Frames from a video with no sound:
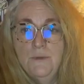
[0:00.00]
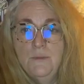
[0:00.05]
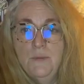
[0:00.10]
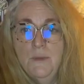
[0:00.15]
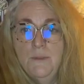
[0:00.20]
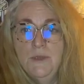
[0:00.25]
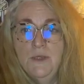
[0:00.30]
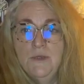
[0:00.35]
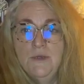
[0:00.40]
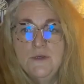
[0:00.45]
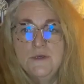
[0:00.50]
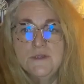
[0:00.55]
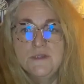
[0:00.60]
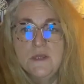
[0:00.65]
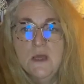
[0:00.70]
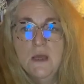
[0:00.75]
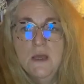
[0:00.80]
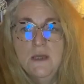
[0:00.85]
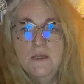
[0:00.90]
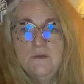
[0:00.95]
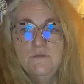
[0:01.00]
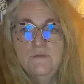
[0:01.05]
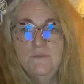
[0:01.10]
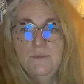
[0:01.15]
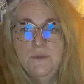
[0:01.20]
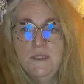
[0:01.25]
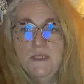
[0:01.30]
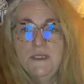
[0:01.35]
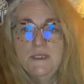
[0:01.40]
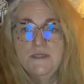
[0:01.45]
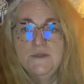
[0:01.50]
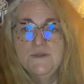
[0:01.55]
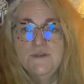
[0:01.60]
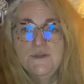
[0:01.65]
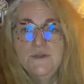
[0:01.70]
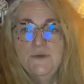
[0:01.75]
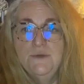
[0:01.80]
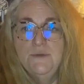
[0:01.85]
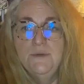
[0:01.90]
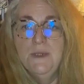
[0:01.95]
but because I'd have been
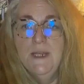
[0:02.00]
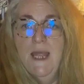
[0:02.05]
too